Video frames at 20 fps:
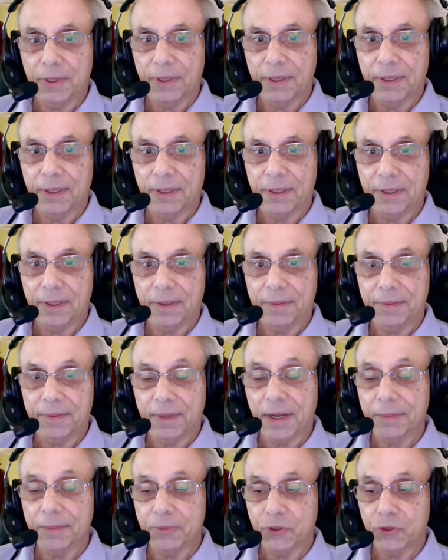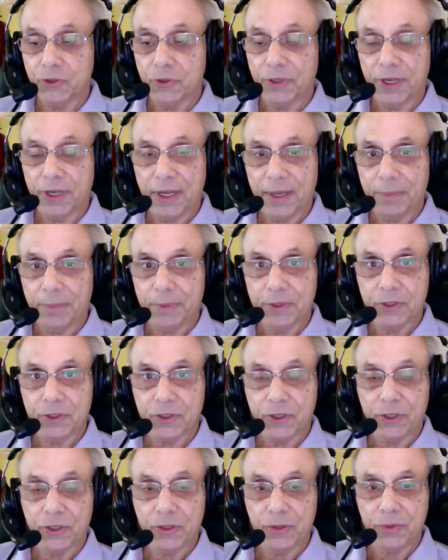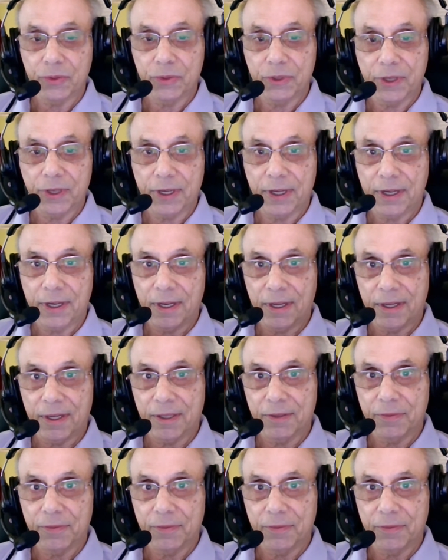I'm sure it happens to you. You get a lot